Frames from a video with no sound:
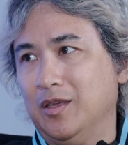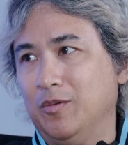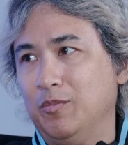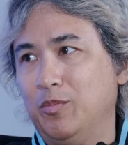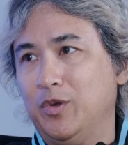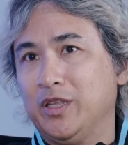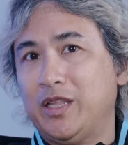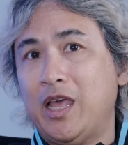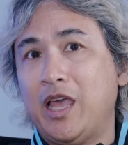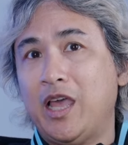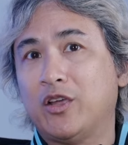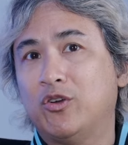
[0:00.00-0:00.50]

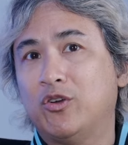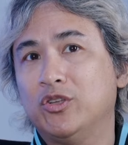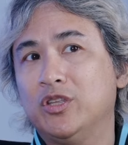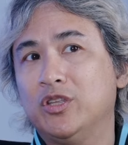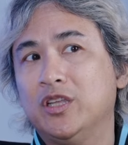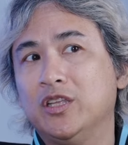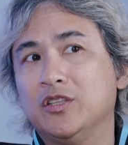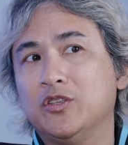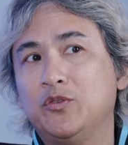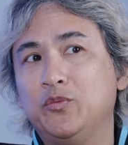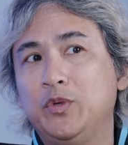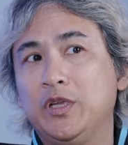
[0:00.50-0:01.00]
but I
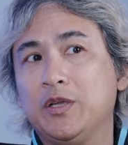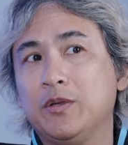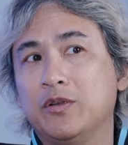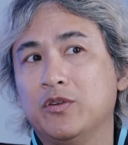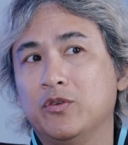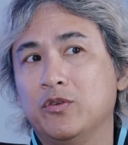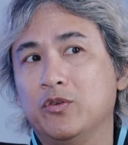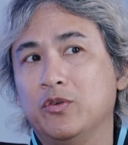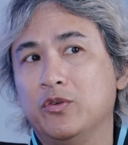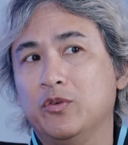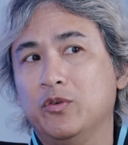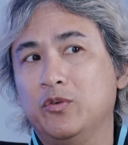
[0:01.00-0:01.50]
couldn't
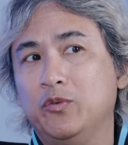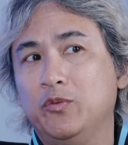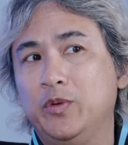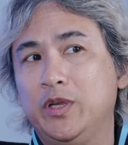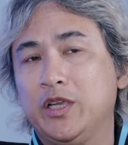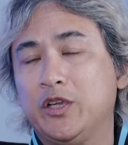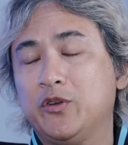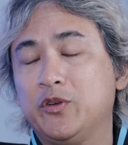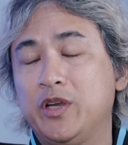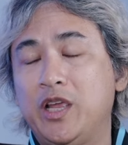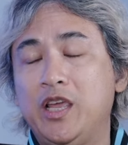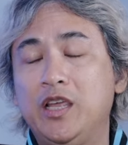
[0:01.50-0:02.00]

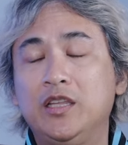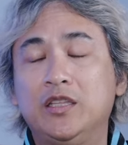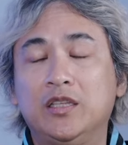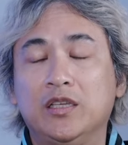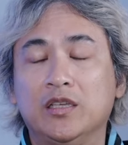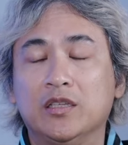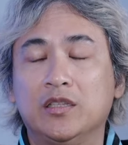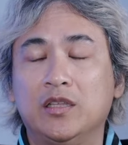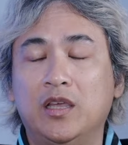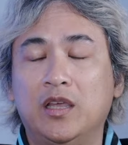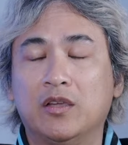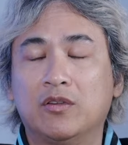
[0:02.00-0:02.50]
recreate
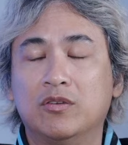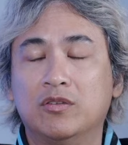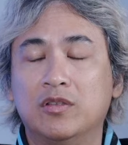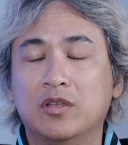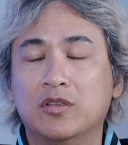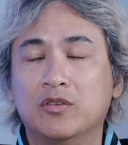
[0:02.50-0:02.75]
it. I couldn't